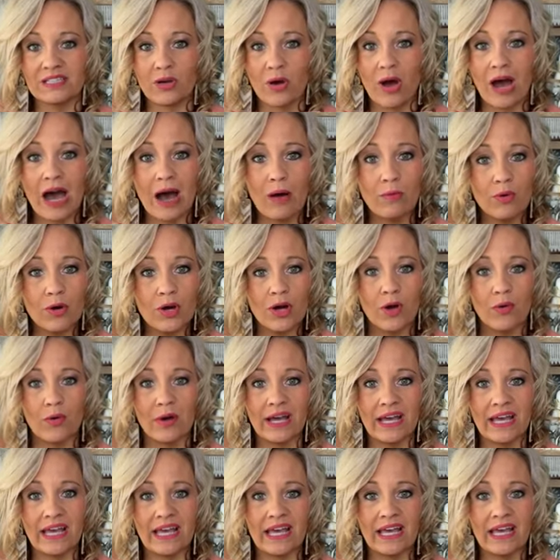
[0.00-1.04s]
So I will go
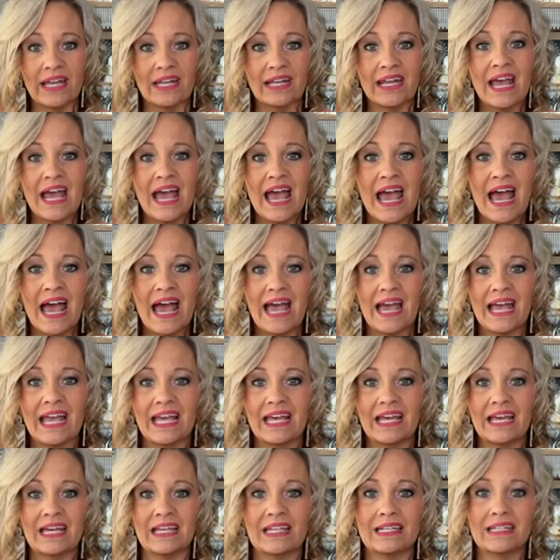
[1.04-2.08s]
ahead
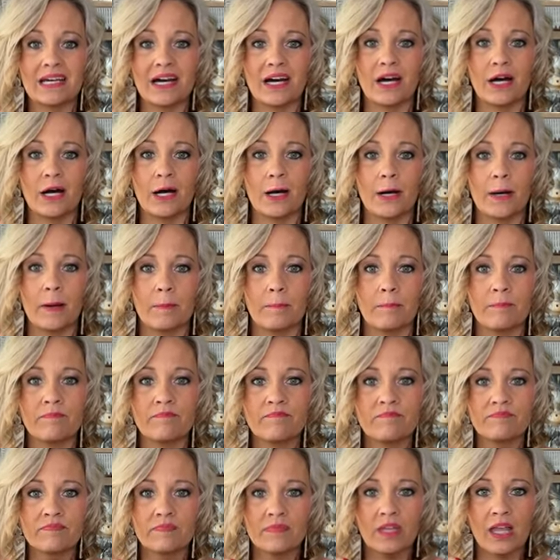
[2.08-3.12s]
and
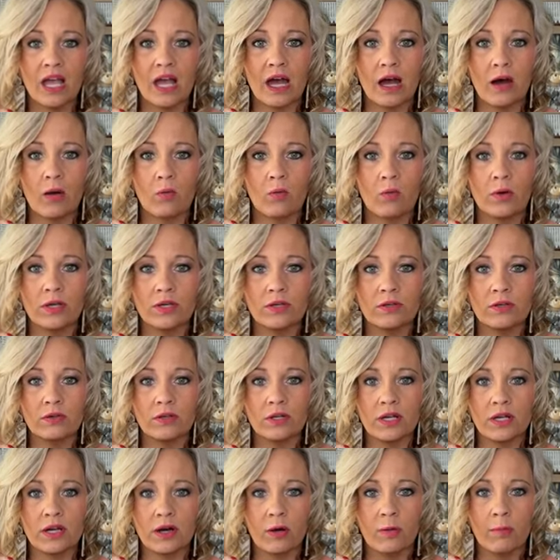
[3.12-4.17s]
I want you
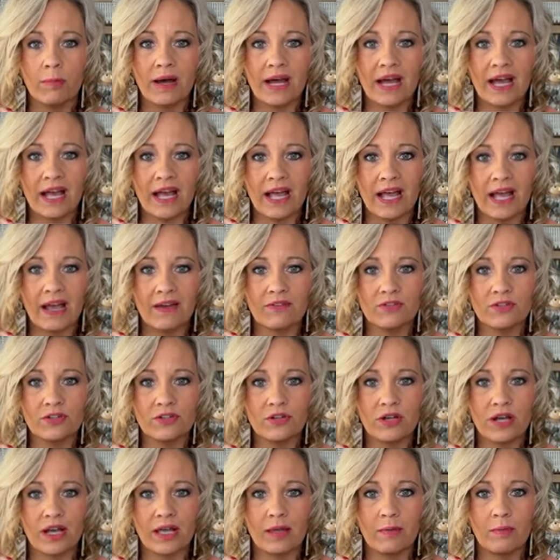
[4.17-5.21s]
to go back after
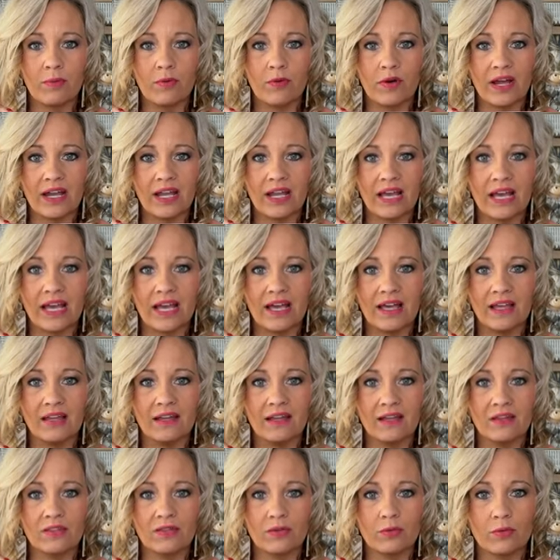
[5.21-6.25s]
you're able and
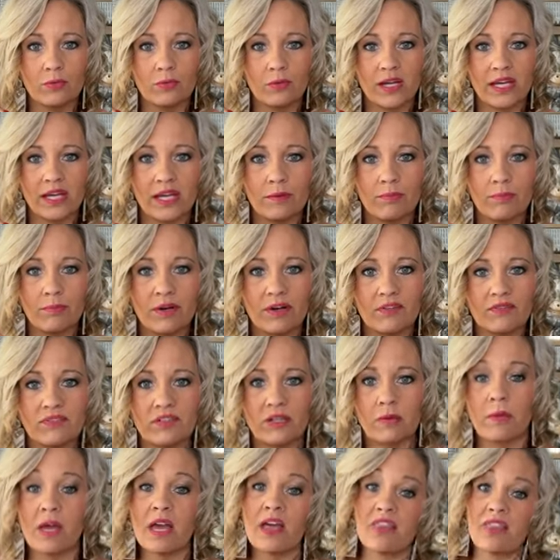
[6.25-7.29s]
add the red
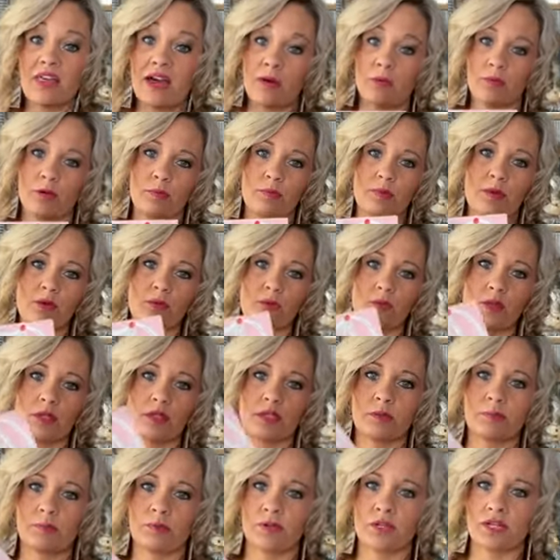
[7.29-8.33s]
puffed up. That would be
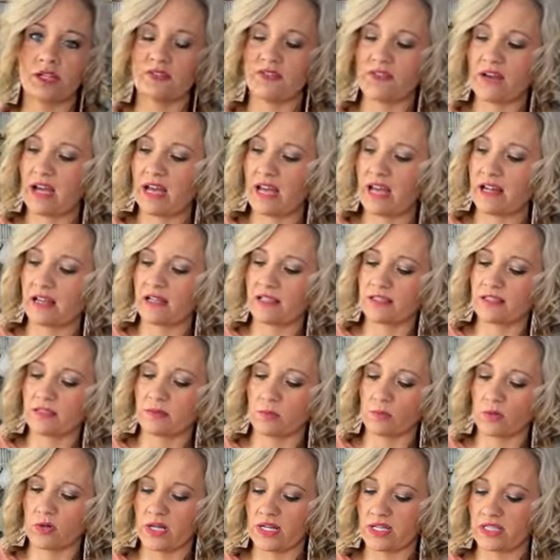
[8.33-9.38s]
really pretty if I added
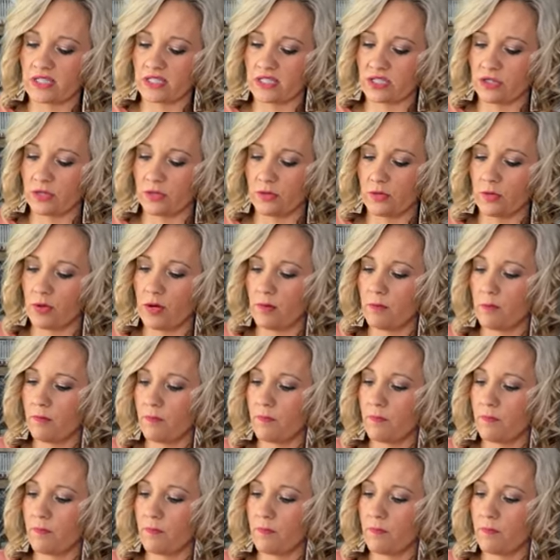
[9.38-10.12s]
some red too.